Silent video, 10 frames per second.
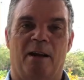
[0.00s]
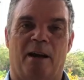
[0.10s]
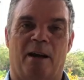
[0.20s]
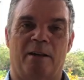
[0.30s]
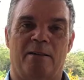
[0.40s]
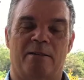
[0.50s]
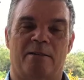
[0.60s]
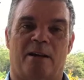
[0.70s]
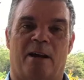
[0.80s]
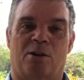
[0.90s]

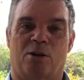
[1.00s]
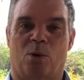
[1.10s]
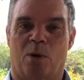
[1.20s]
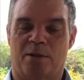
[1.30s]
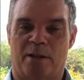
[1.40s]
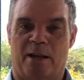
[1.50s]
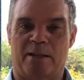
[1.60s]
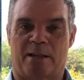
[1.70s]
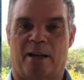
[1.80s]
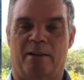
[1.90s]
And I could go onto their
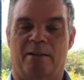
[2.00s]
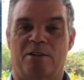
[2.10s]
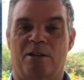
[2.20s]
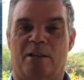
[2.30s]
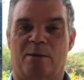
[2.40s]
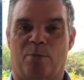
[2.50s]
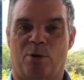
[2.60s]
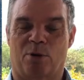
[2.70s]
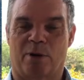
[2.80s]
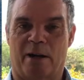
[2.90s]
site and check the
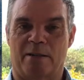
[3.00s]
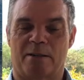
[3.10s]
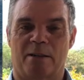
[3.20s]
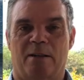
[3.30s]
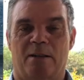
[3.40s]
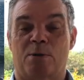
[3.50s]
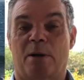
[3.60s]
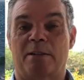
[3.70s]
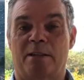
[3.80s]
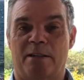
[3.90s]
progress. So
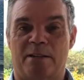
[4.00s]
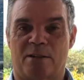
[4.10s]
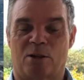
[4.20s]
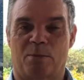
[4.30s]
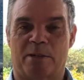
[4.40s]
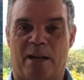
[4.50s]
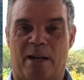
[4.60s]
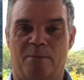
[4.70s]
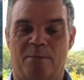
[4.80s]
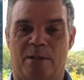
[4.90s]
I did this a couple of
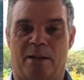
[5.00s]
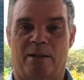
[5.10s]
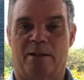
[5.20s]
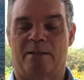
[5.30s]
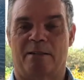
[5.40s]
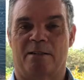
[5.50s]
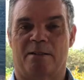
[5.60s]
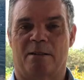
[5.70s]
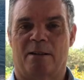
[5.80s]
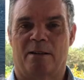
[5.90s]
times, and it
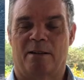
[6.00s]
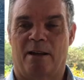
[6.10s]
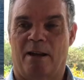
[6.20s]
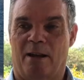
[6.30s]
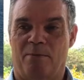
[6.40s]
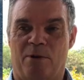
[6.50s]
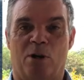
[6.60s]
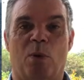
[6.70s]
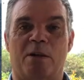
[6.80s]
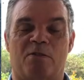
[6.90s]
says,
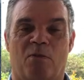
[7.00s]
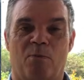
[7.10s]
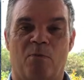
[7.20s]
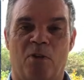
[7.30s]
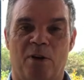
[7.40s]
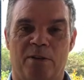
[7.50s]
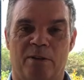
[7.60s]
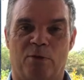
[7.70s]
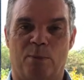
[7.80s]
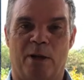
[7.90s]
request further
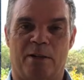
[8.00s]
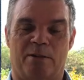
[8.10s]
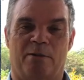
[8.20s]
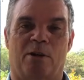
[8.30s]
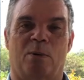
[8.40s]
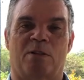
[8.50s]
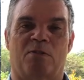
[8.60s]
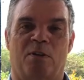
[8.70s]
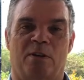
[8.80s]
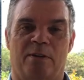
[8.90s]
information, request
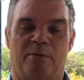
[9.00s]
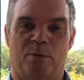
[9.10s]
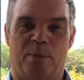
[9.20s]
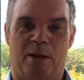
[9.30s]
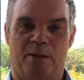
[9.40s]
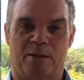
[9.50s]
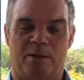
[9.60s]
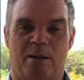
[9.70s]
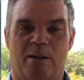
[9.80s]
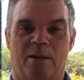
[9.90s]
further
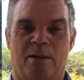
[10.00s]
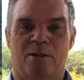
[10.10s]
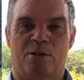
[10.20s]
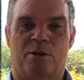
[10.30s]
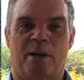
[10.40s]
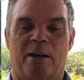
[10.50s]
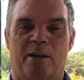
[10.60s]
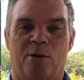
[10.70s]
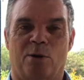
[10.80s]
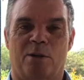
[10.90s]
information. So then I
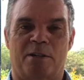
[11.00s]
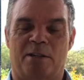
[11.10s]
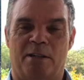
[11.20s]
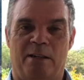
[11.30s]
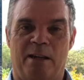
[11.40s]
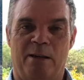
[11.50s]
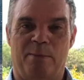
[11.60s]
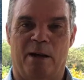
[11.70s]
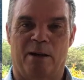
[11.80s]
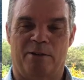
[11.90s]
noticed the
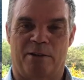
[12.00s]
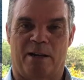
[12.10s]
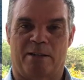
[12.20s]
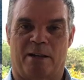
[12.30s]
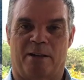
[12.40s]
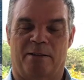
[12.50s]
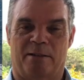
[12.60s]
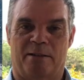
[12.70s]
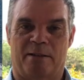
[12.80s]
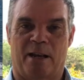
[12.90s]
email address that
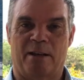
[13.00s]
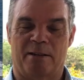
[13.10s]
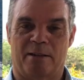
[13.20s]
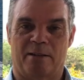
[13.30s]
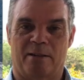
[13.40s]
they'd sent